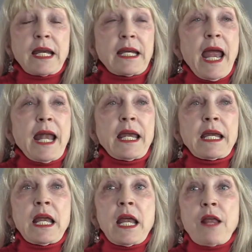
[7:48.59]

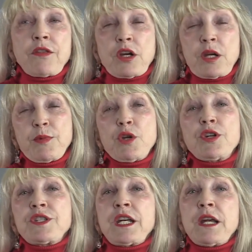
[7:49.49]
getting the
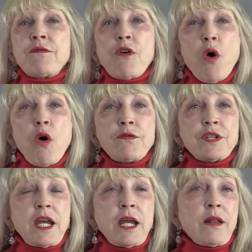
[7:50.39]
community involved
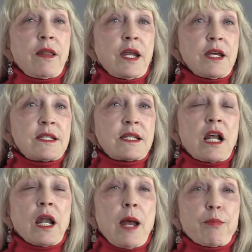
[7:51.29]
in this
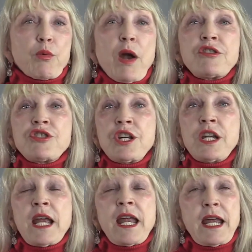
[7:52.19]
collaboration
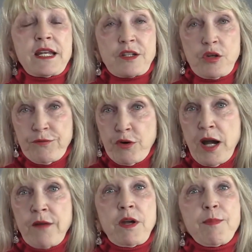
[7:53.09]
is good for
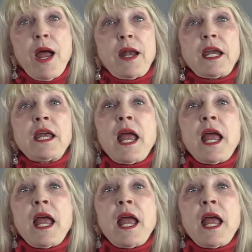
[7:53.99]
everybody.